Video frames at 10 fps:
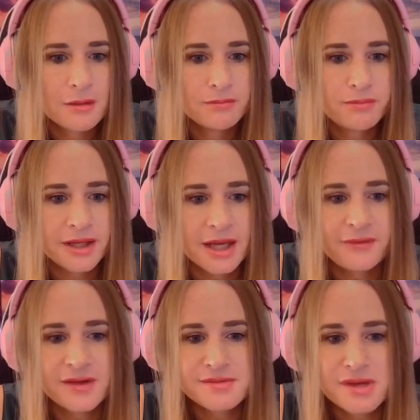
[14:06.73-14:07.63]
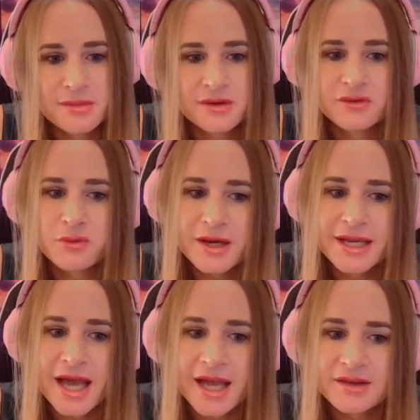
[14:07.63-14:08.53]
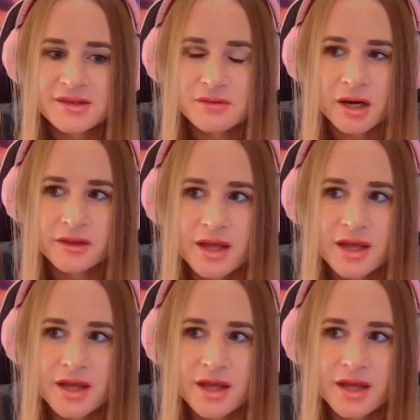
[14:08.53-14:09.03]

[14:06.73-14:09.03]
But yeah, if it's a minimum of 20x, right,